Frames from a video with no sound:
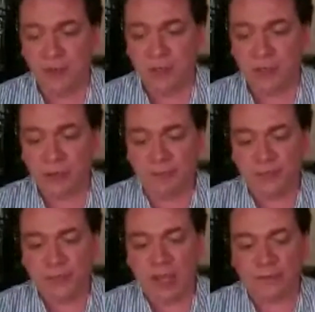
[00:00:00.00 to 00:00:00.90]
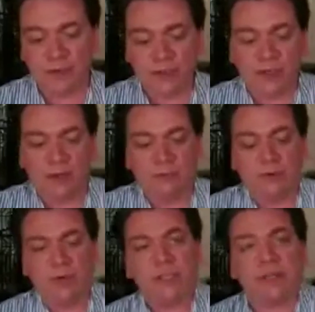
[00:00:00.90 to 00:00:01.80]
So after the
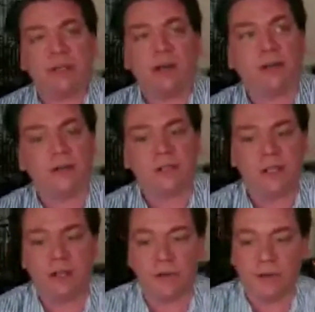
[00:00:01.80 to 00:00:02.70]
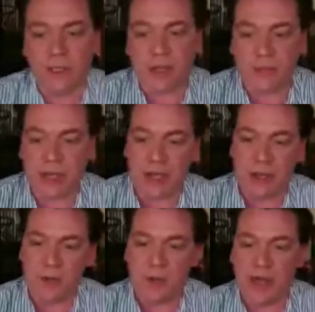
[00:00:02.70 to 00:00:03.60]
conference, Christiane goes up to
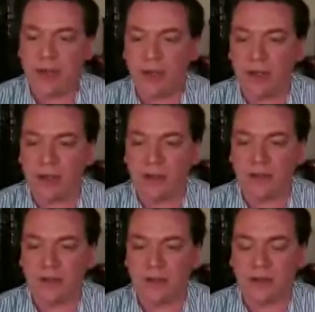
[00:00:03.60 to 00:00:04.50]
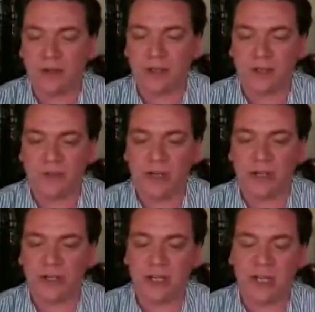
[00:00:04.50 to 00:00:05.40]
him, and it's
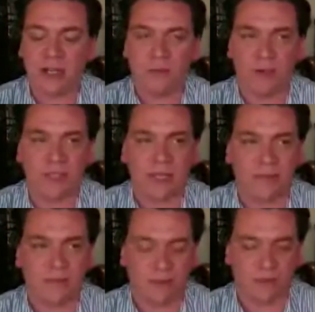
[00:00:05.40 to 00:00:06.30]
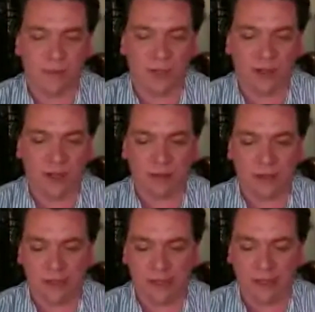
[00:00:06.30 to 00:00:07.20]
funny, she had received it from a
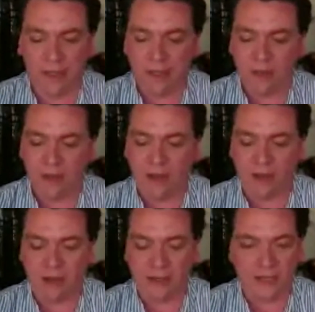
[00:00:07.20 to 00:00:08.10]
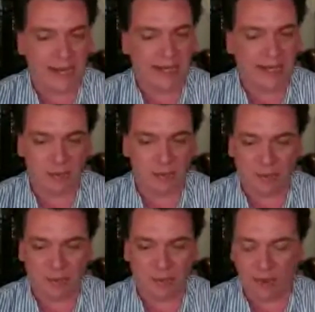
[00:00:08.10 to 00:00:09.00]
colleague a decade
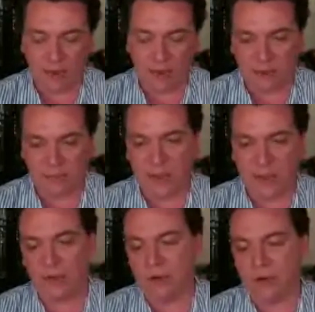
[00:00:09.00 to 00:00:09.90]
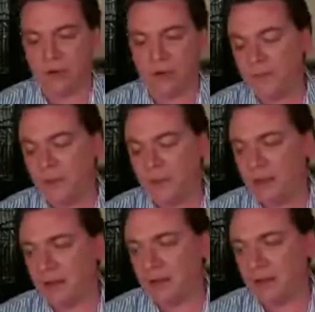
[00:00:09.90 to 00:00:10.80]
before. It had confounded her.
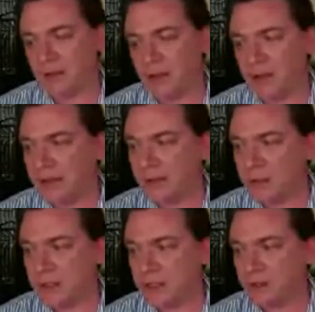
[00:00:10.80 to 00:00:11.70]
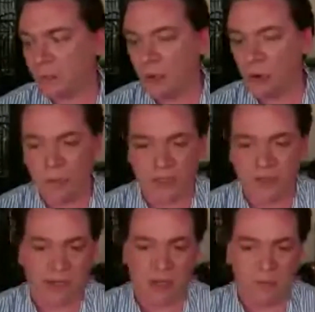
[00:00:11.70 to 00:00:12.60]
Her colleague was in Rome at the
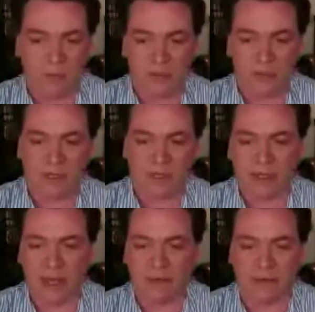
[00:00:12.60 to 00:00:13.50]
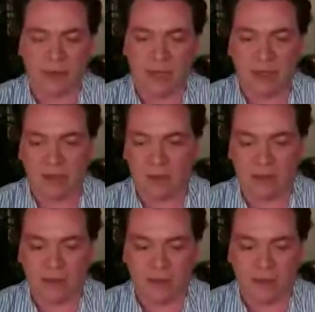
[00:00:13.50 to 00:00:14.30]
time, and they were sitting in a cafe, and